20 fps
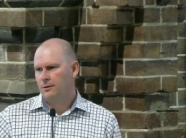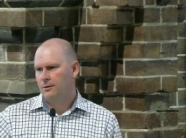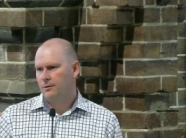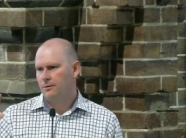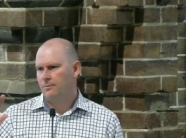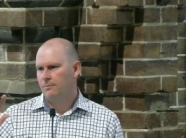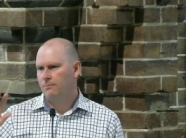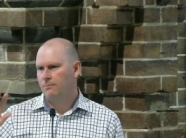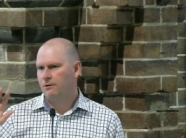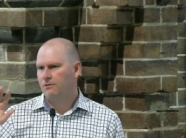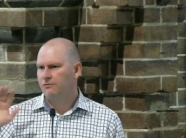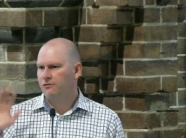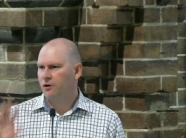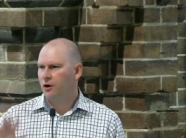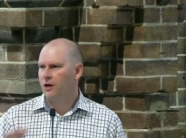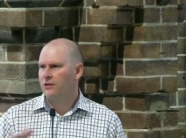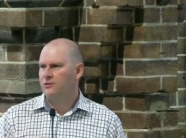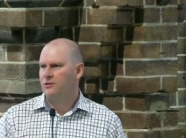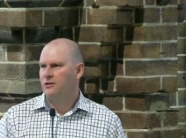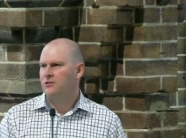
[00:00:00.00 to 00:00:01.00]
but
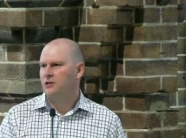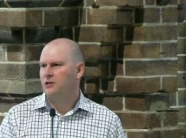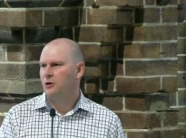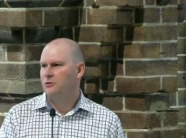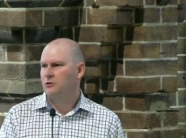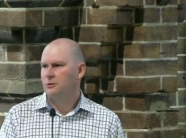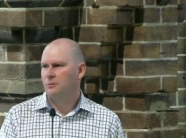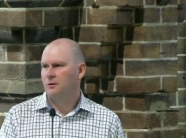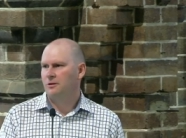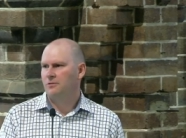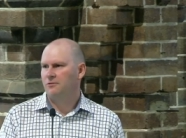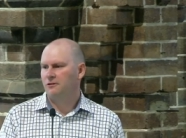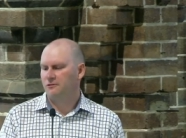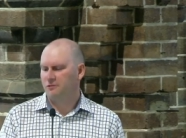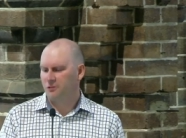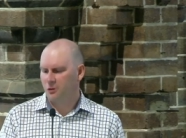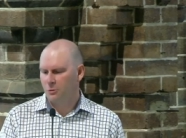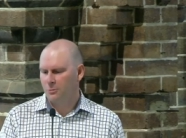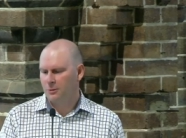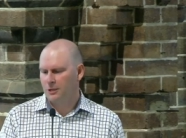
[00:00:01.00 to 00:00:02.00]
finds its ultimate
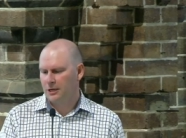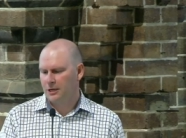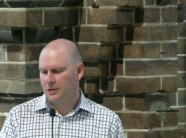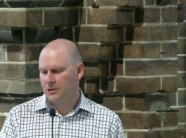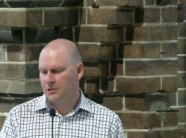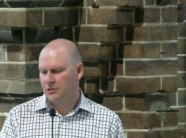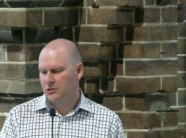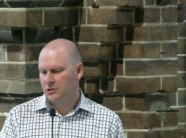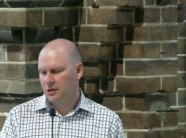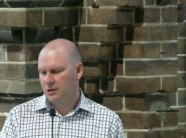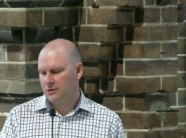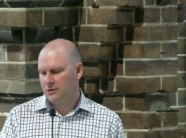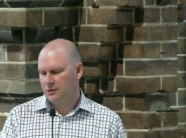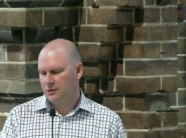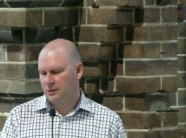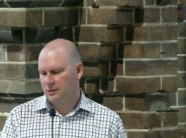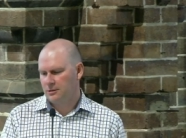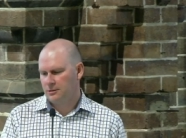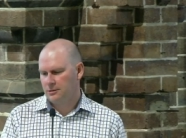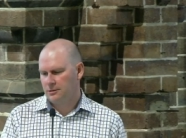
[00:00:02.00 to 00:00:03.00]
fulfillment in
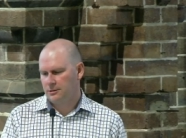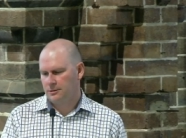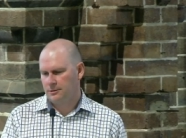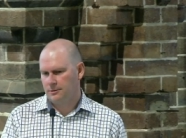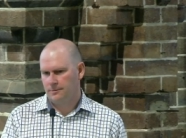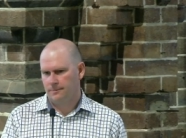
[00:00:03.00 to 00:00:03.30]
Jesus.